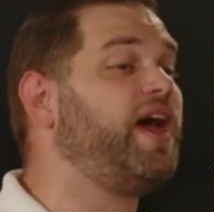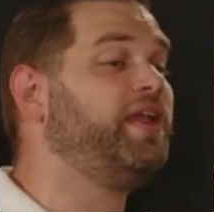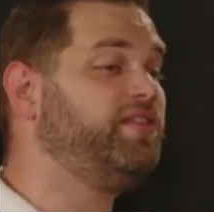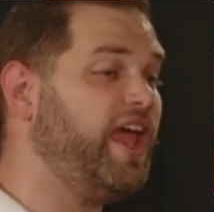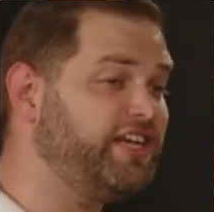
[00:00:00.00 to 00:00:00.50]

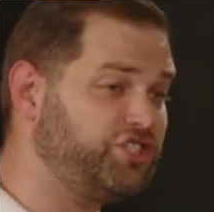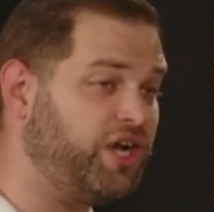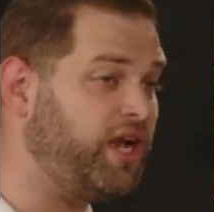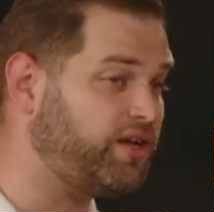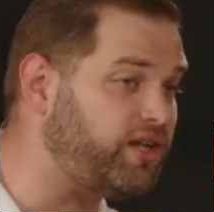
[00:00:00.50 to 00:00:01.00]

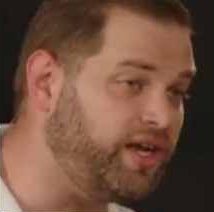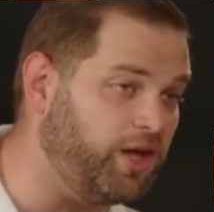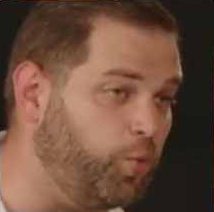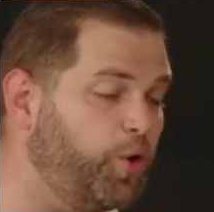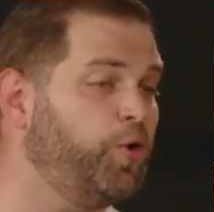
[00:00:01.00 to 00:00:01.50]
sanitation and
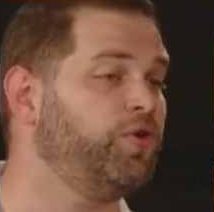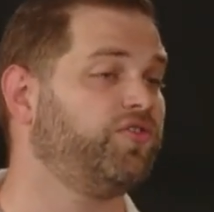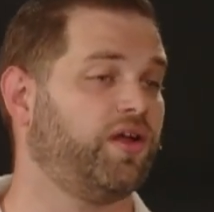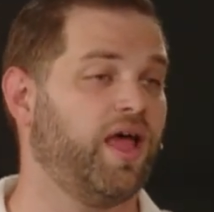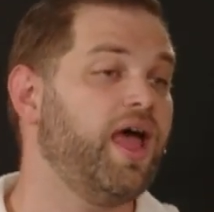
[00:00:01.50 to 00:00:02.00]
cleaning
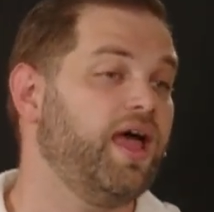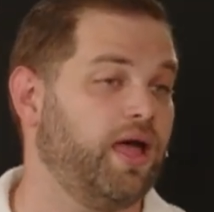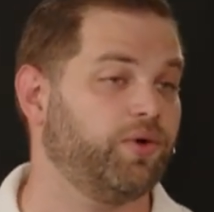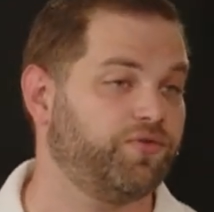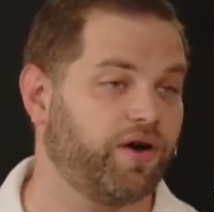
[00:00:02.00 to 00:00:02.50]
wounds, and
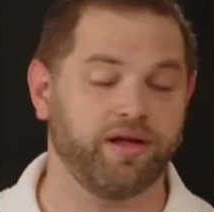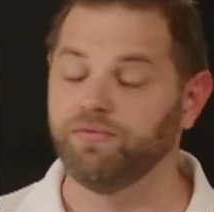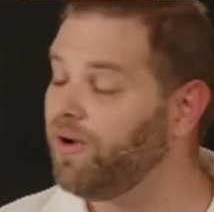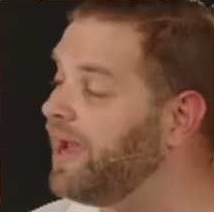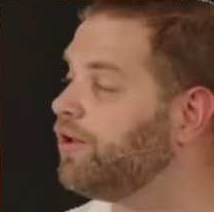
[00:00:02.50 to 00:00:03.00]
it was very
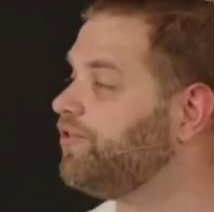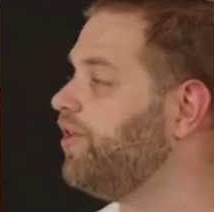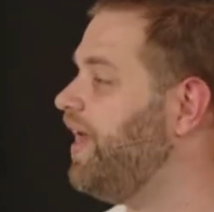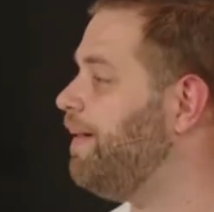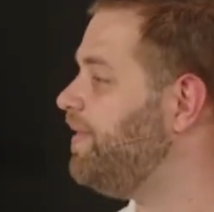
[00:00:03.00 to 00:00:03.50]
vital
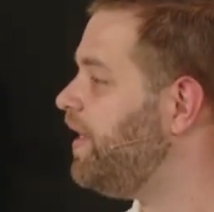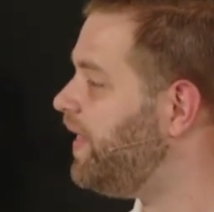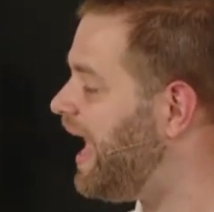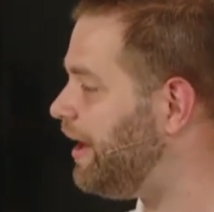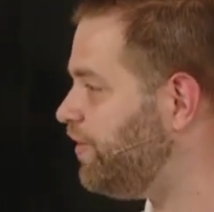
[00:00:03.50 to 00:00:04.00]
to them. And then
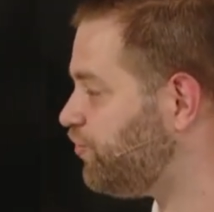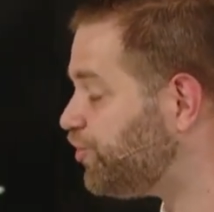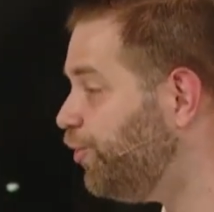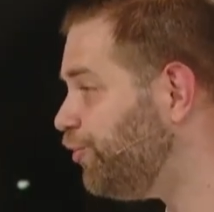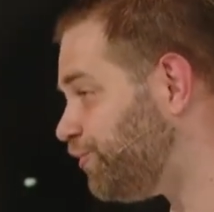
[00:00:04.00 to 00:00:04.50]
they had this
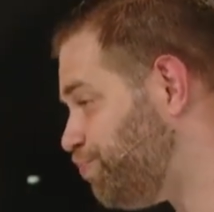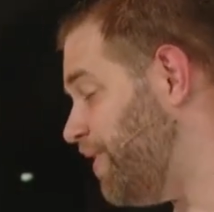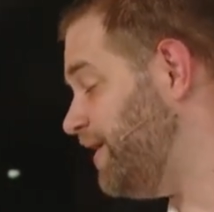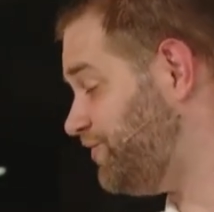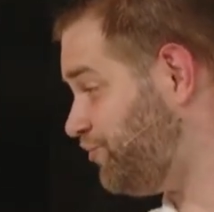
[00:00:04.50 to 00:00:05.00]
cool
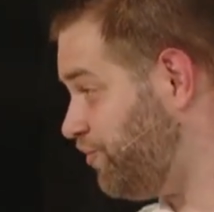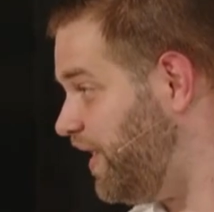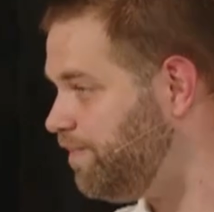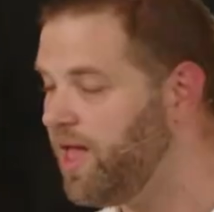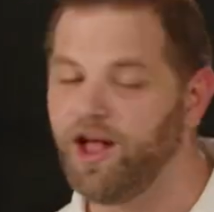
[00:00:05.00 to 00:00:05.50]
spring
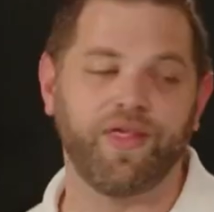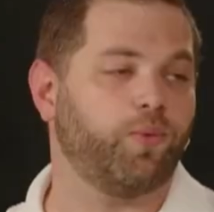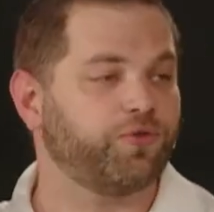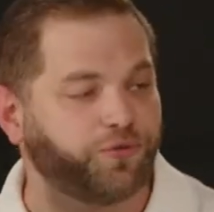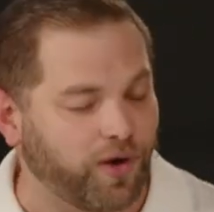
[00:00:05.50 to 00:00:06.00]
stream
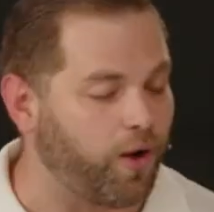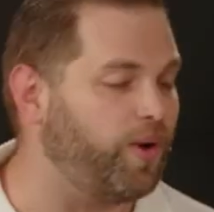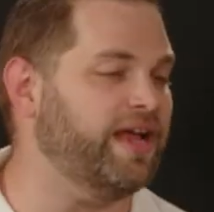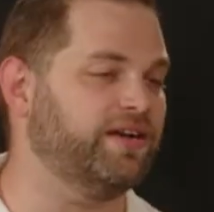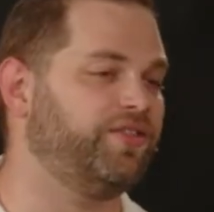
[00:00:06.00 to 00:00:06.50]
that would
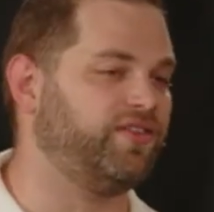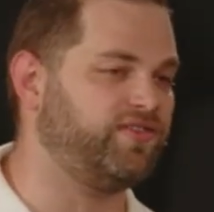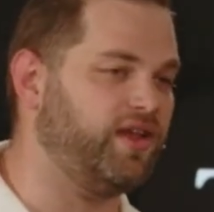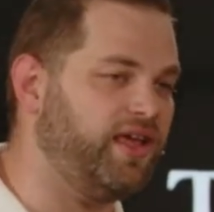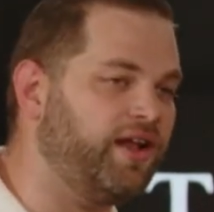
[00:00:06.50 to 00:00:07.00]
flow into the
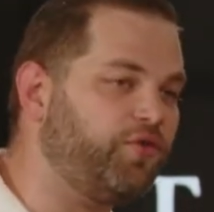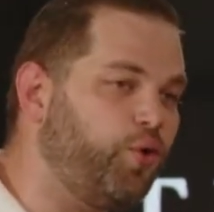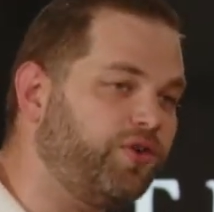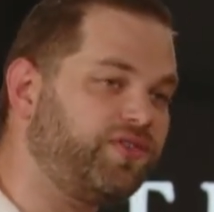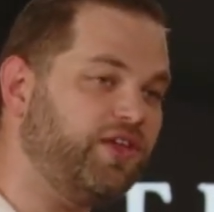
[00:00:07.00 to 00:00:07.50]
city, and of
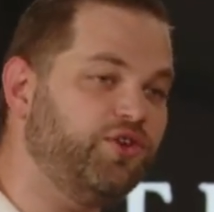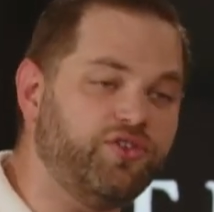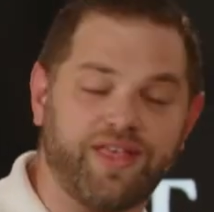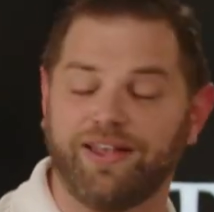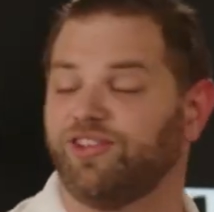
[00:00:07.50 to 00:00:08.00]
course, they
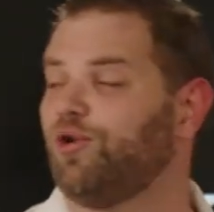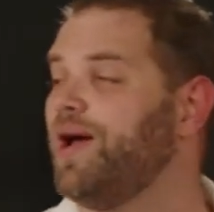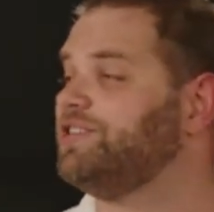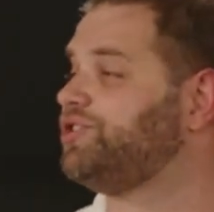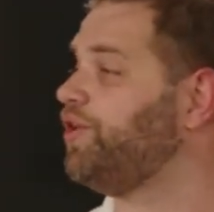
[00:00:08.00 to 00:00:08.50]
used that to
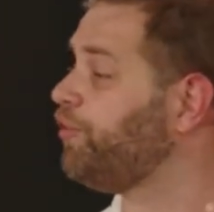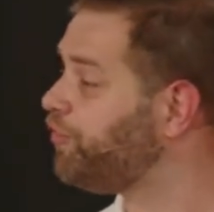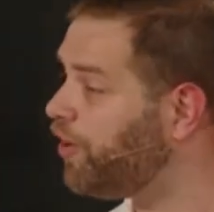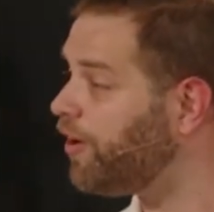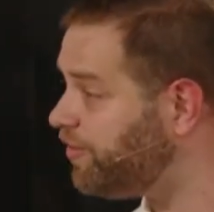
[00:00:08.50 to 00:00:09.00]
quench their
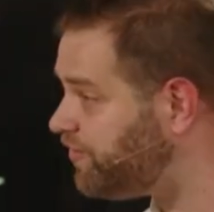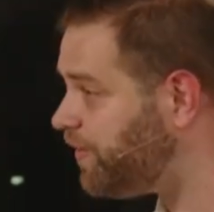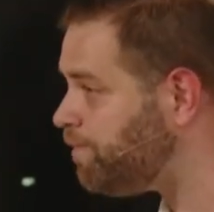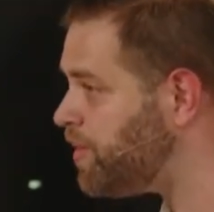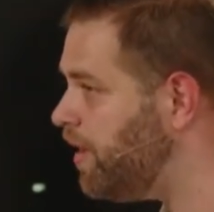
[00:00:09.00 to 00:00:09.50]
thirst.